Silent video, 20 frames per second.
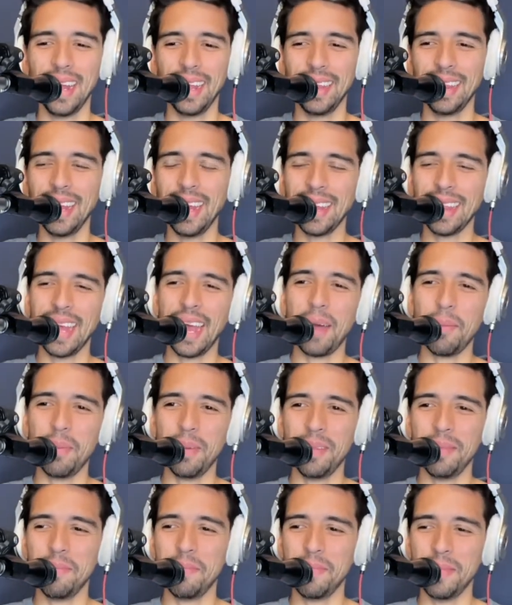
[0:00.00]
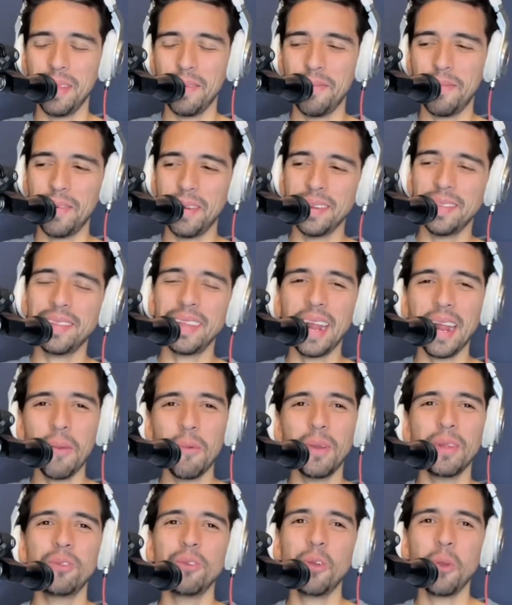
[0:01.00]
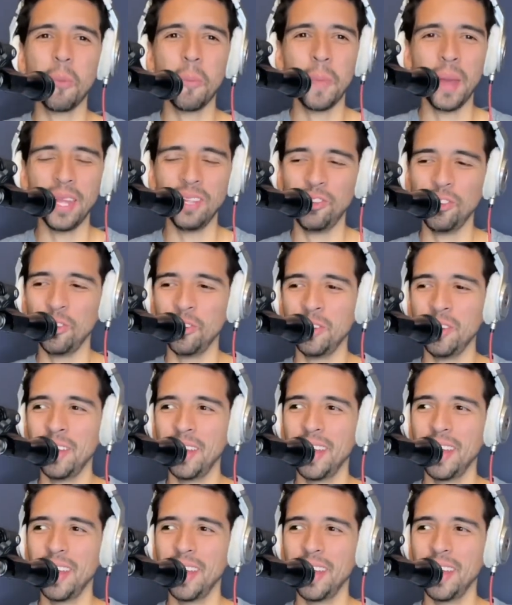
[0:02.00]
That happened. The first time I went to convention,